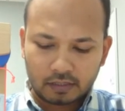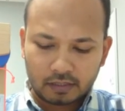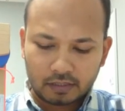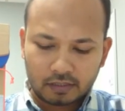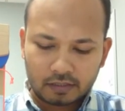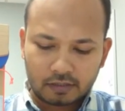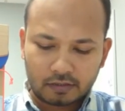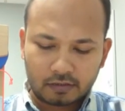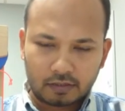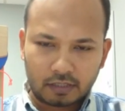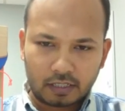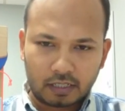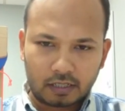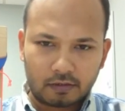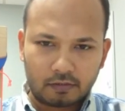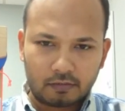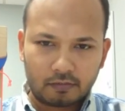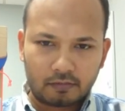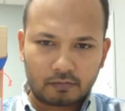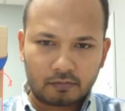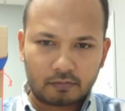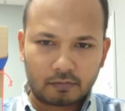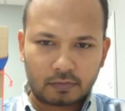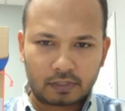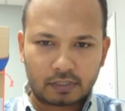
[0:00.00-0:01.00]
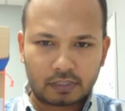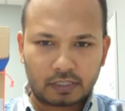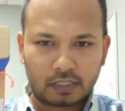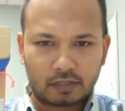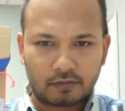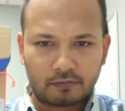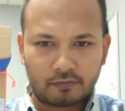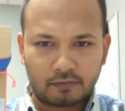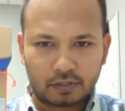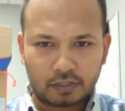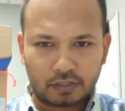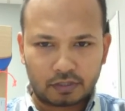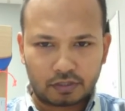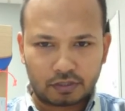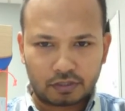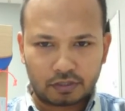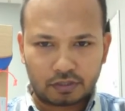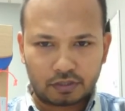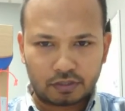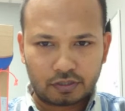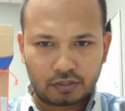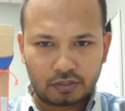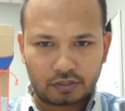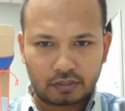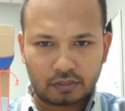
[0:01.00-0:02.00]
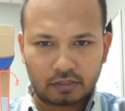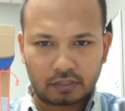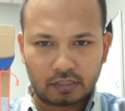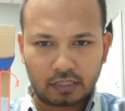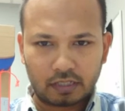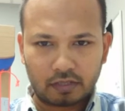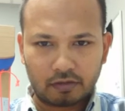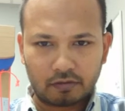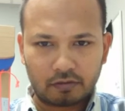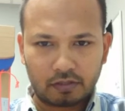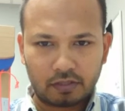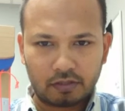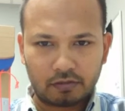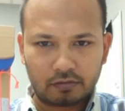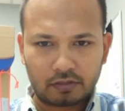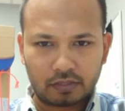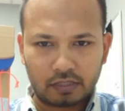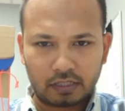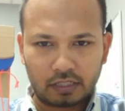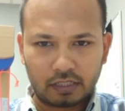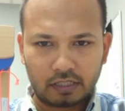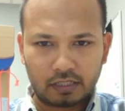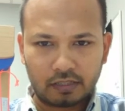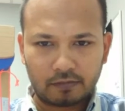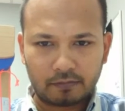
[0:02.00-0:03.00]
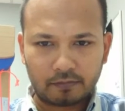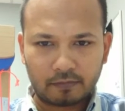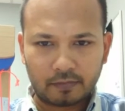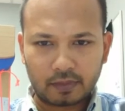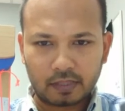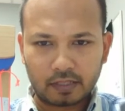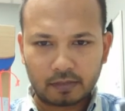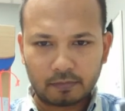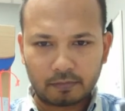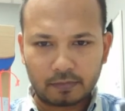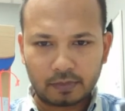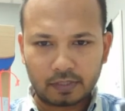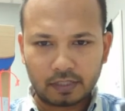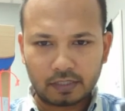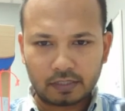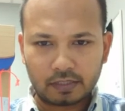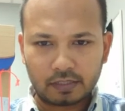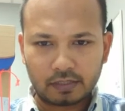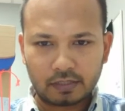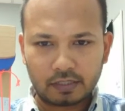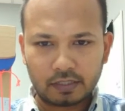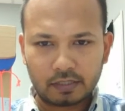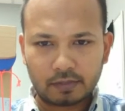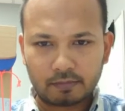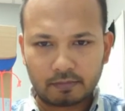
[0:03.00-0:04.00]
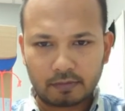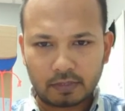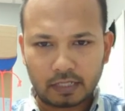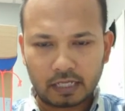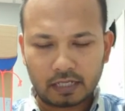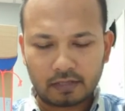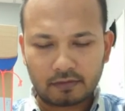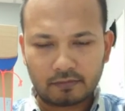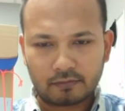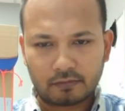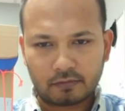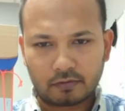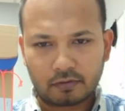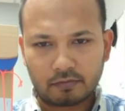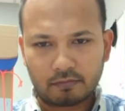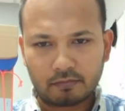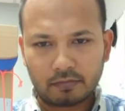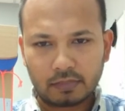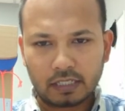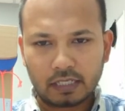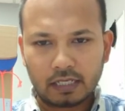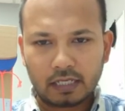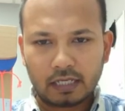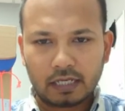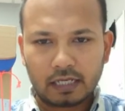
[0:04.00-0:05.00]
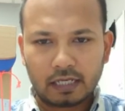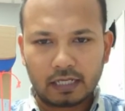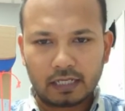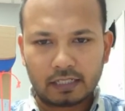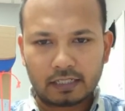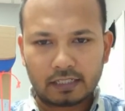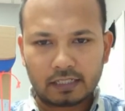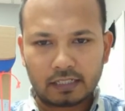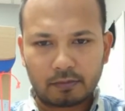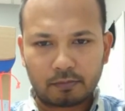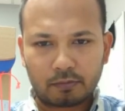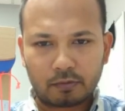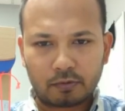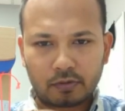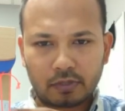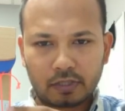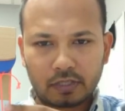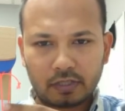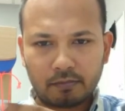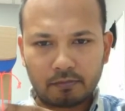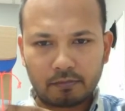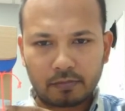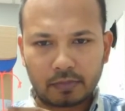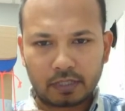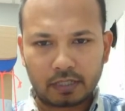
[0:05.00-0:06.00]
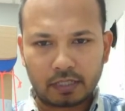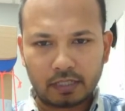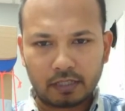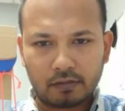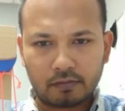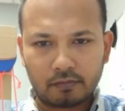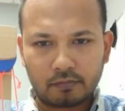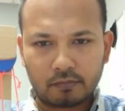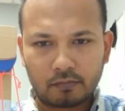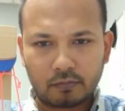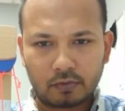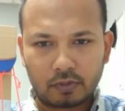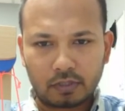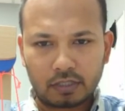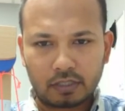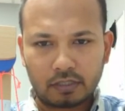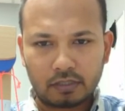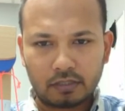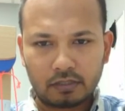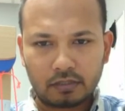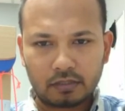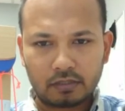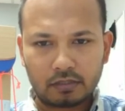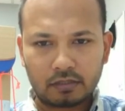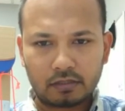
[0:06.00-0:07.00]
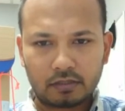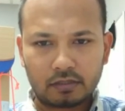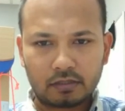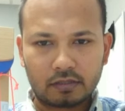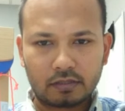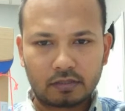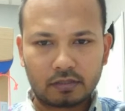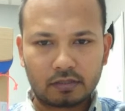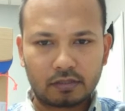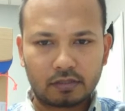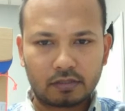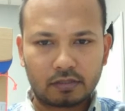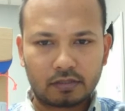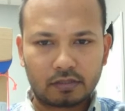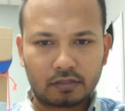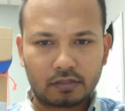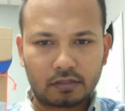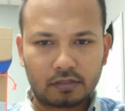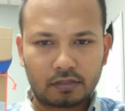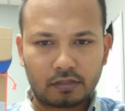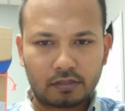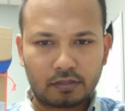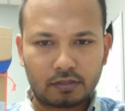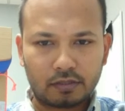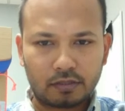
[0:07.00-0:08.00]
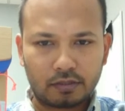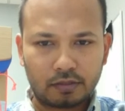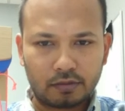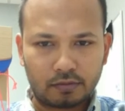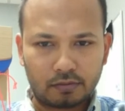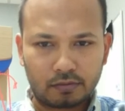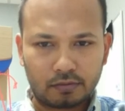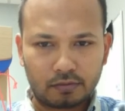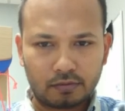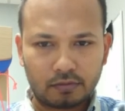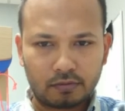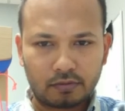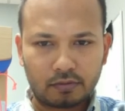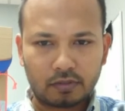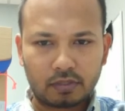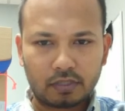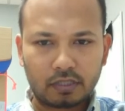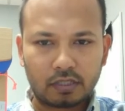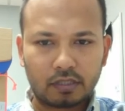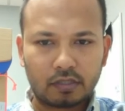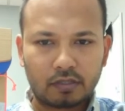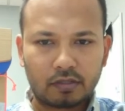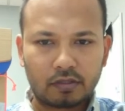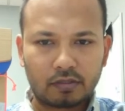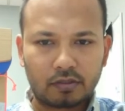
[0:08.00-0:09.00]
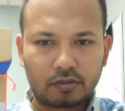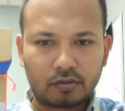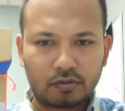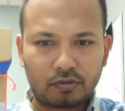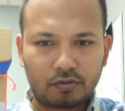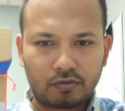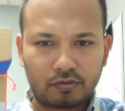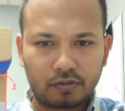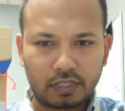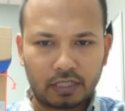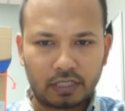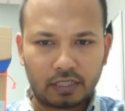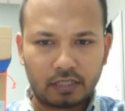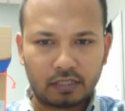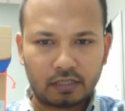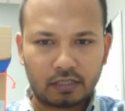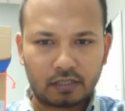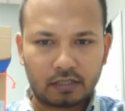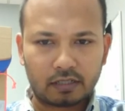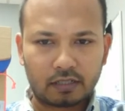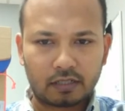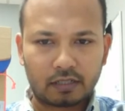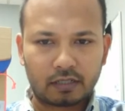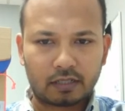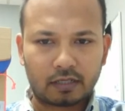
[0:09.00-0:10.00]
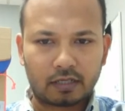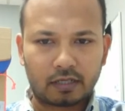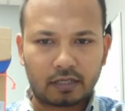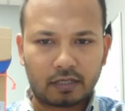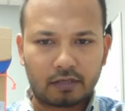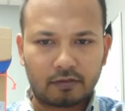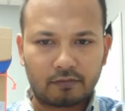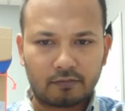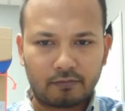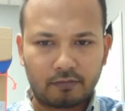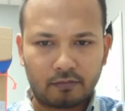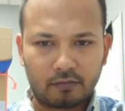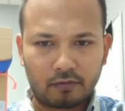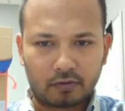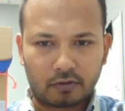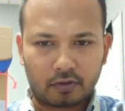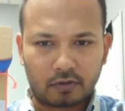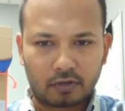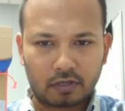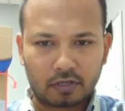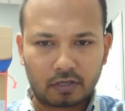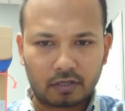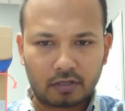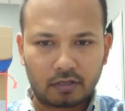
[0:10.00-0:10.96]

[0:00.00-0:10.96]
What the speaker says: So now what's the advantage? Now you see this platform is supported by 1, 2, 3 and 4